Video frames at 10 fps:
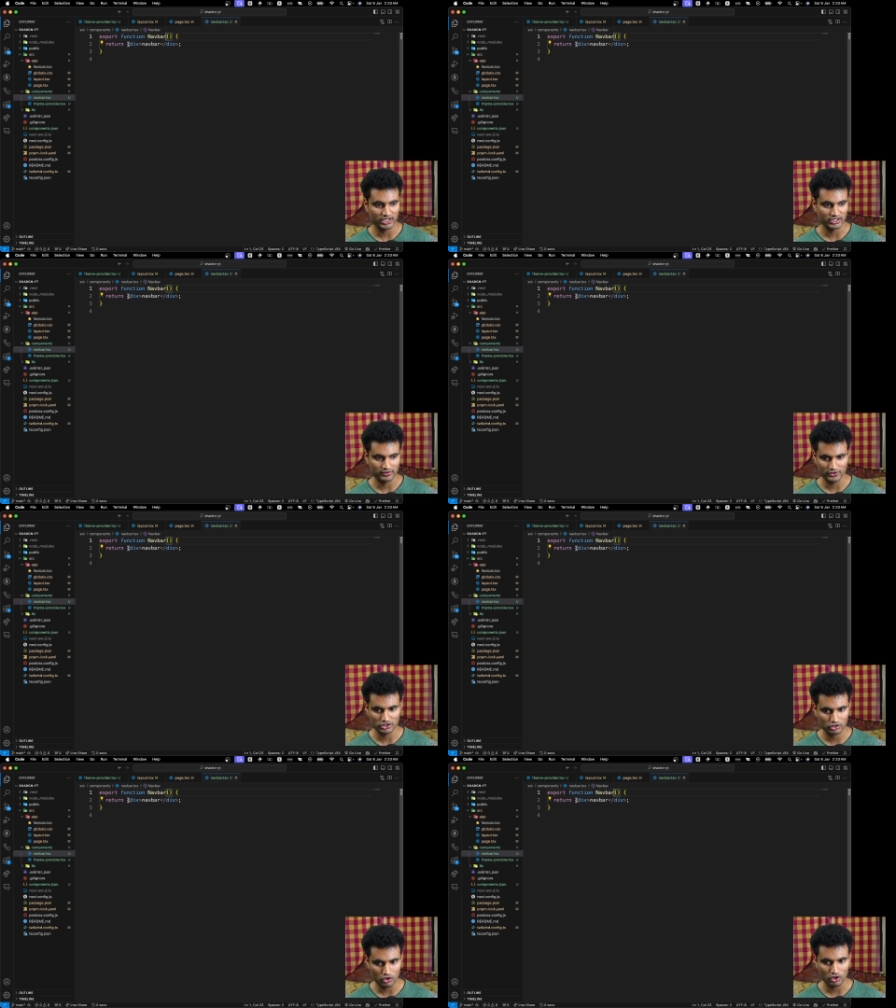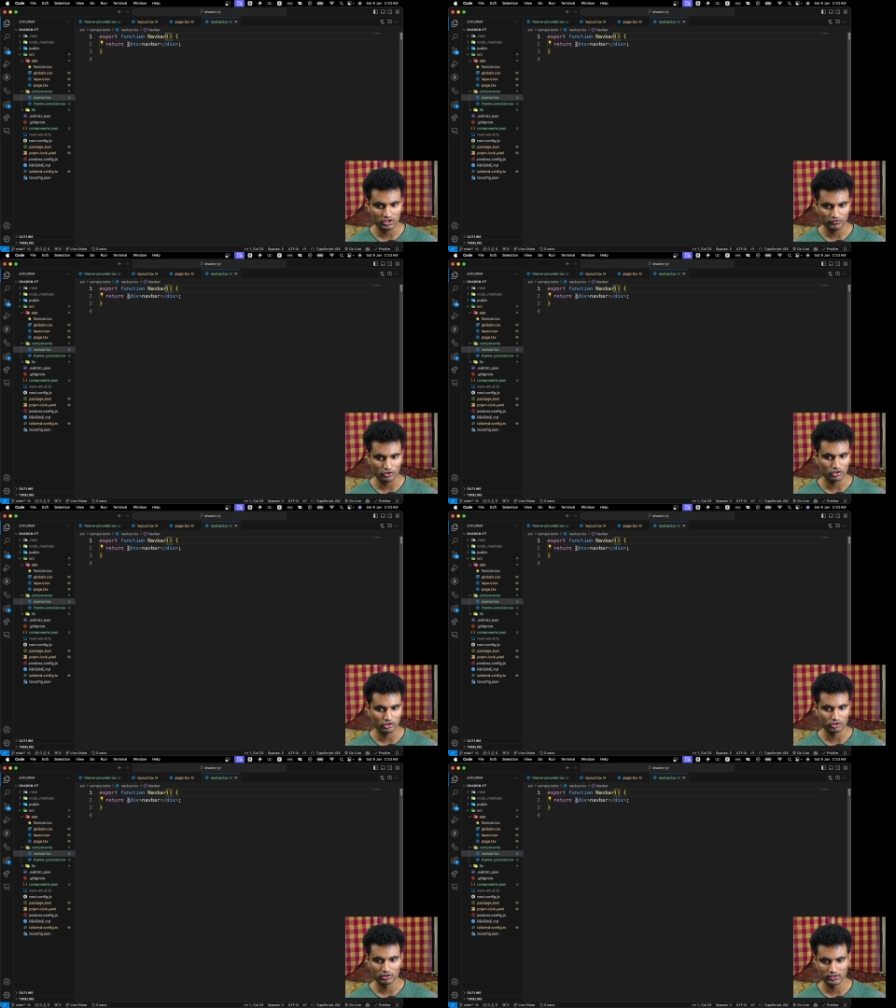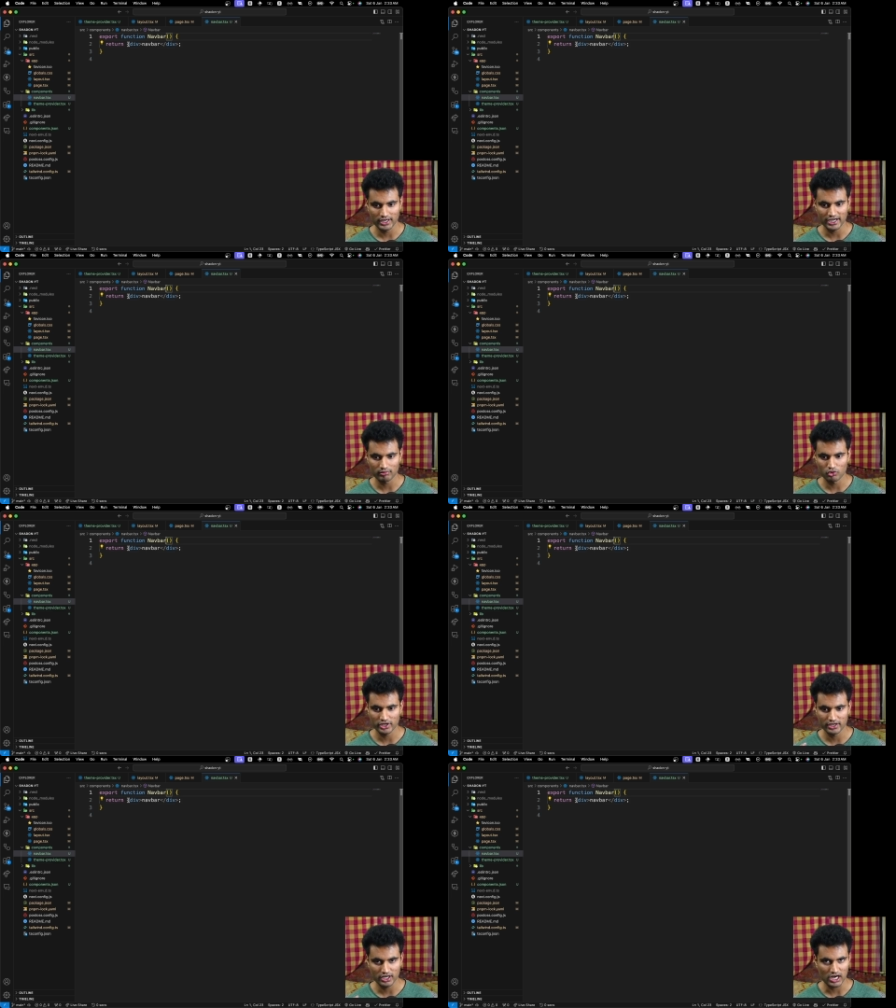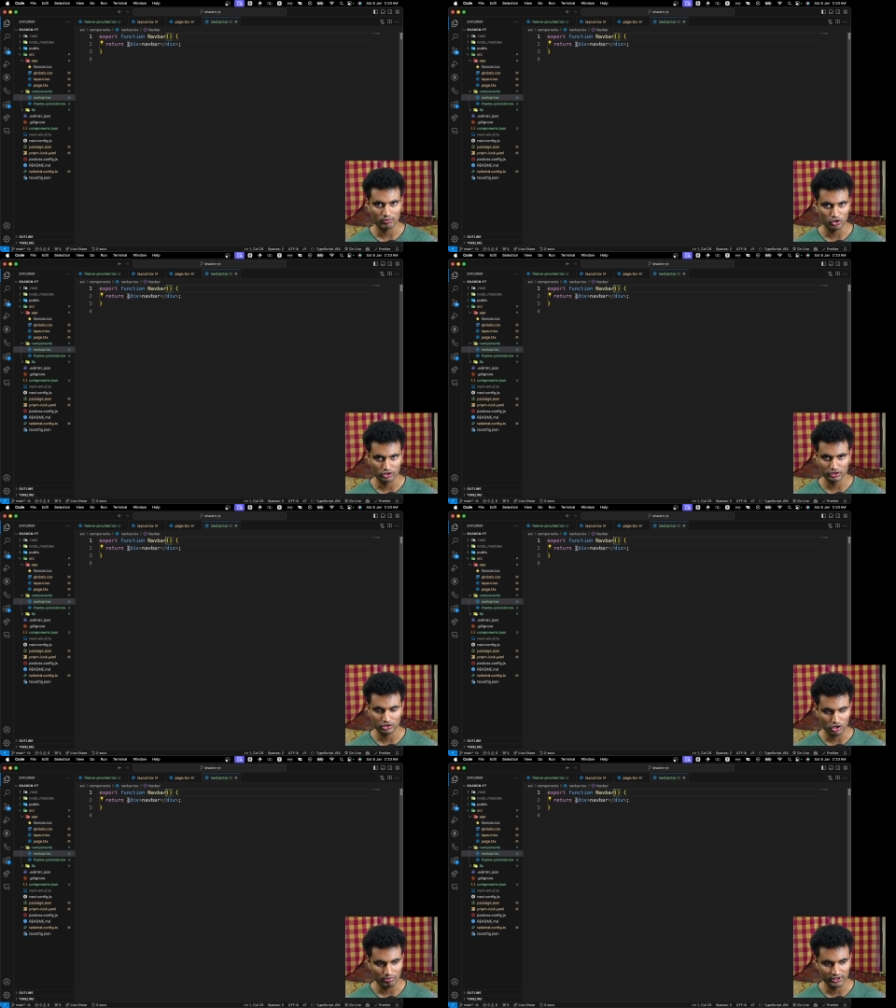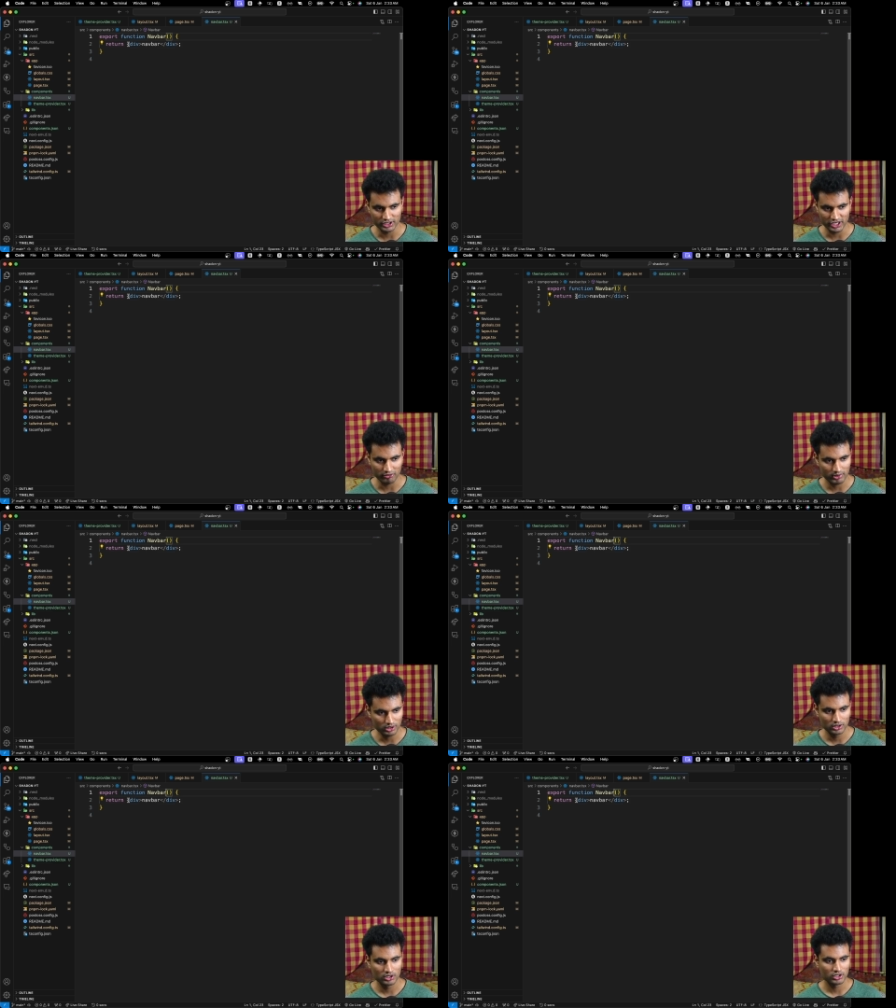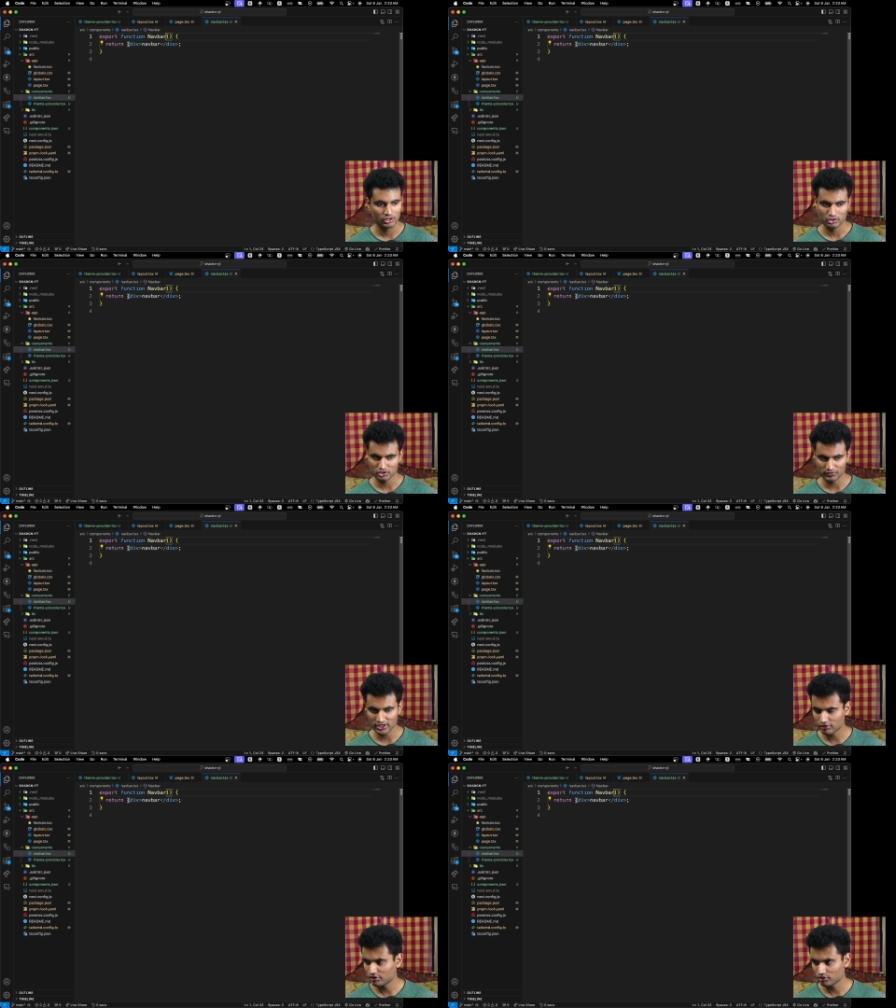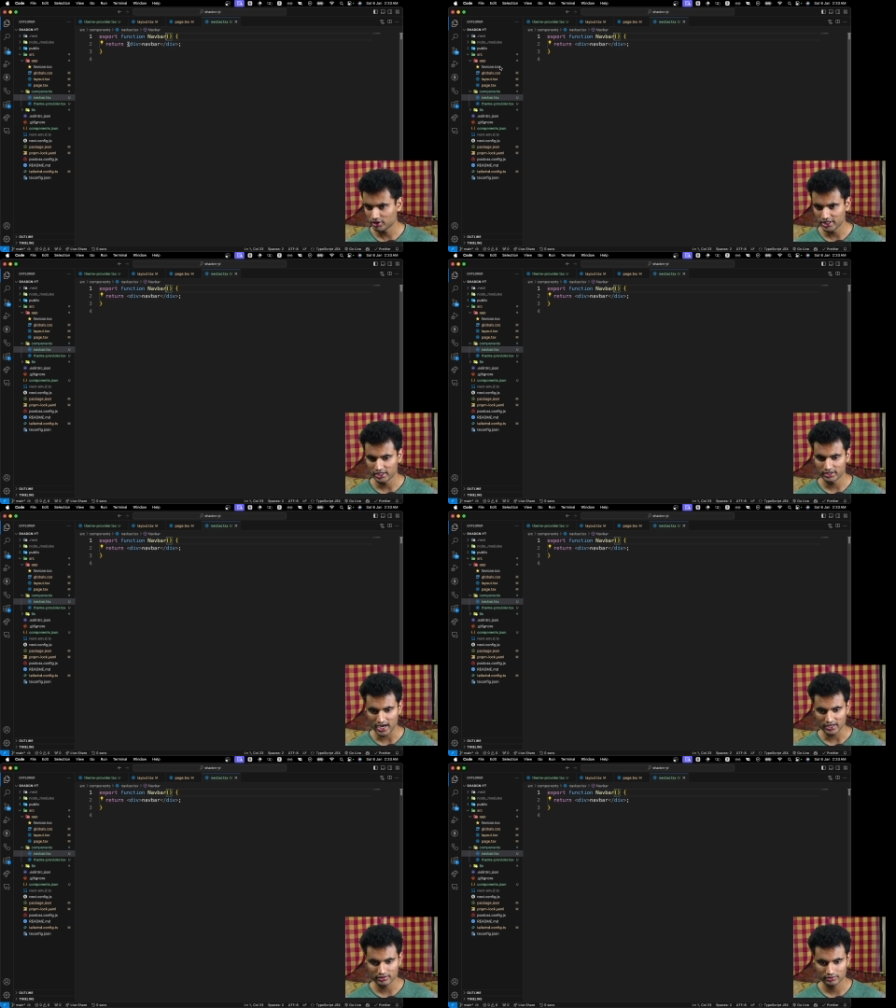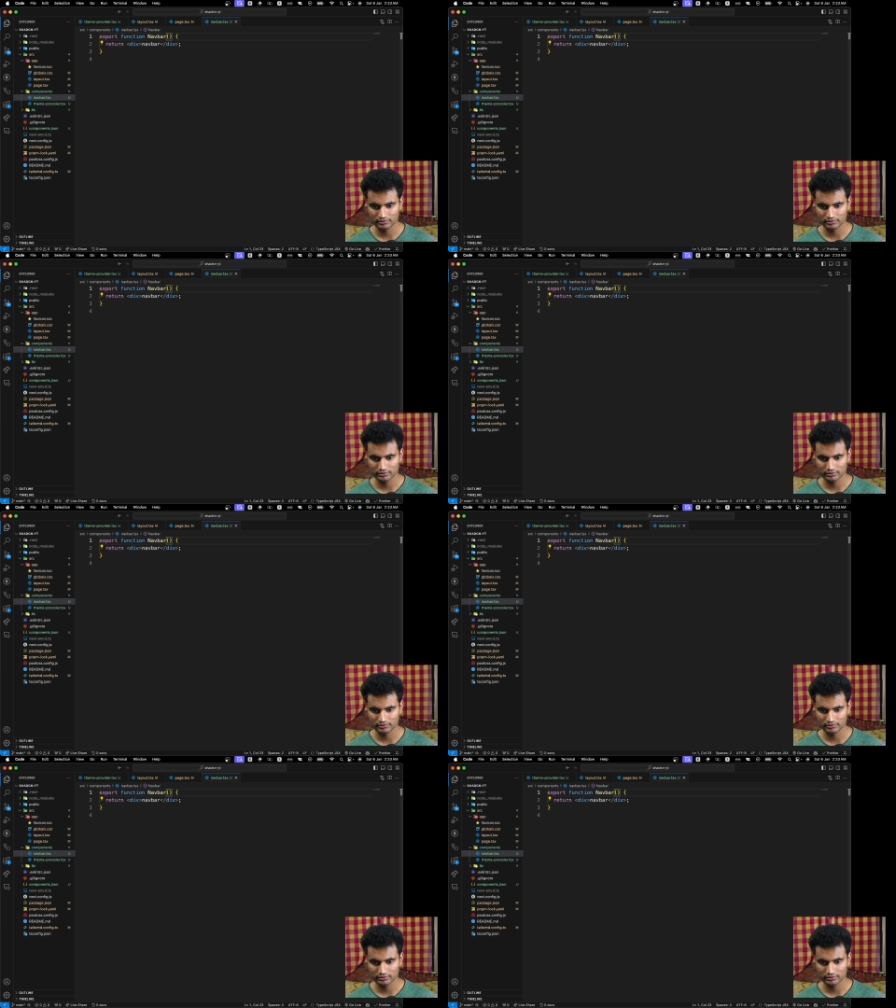there was a toggle for light mode and dark mode on the top in the navbar. So we are going to create that.